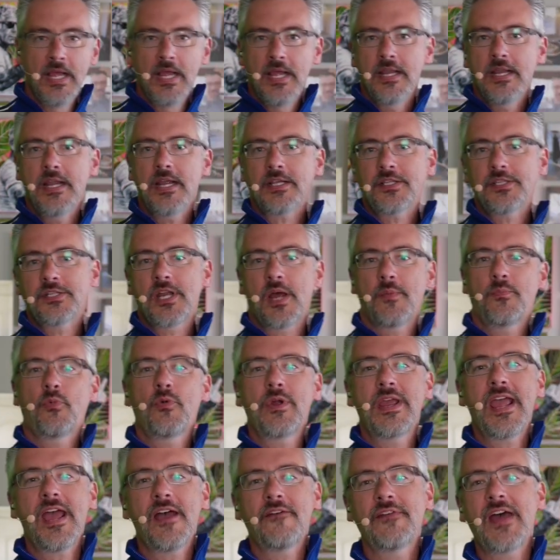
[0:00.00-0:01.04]
Next up,
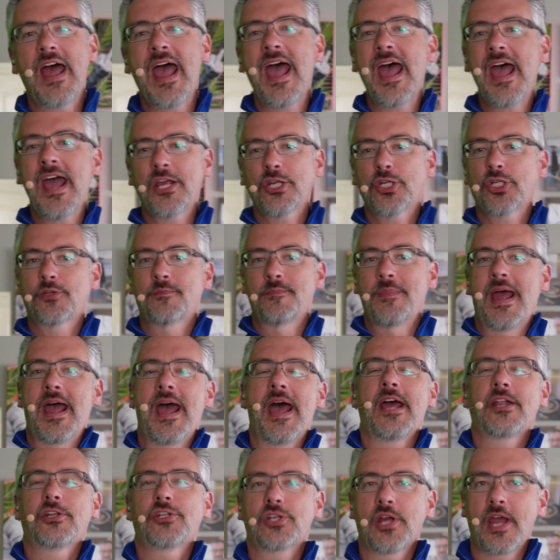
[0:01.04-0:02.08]
we have hash
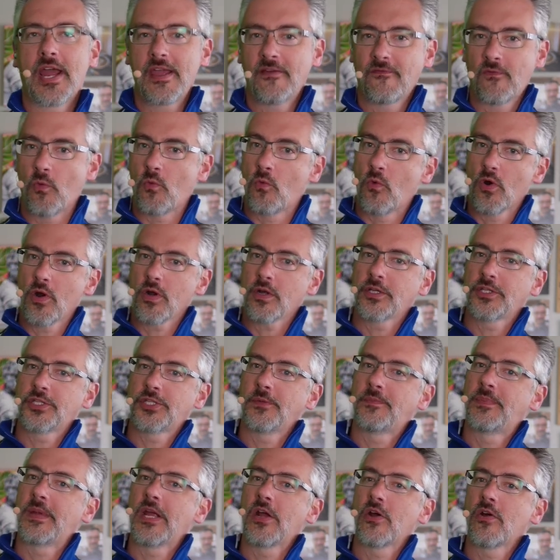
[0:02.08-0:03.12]
match. I have a work
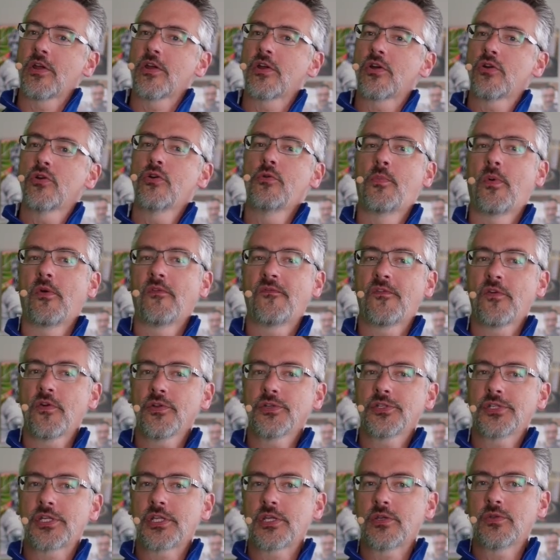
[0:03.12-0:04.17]
superior who
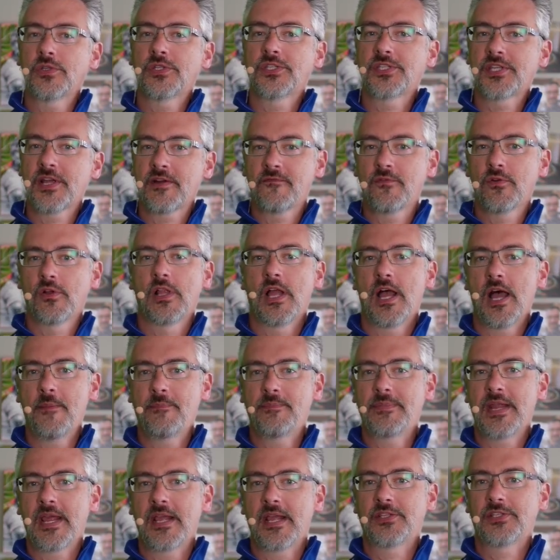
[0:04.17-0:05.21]
prefers to use several
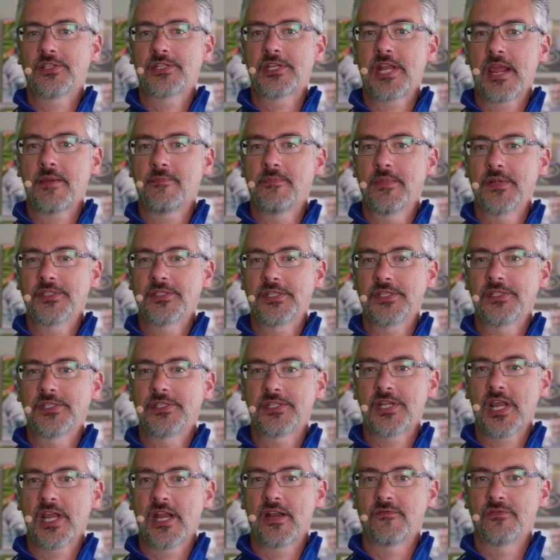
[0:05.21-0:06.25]
update statements
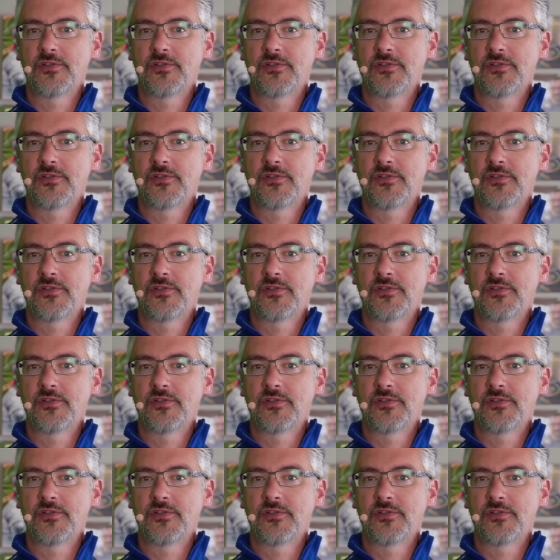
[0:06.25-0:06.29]
instead of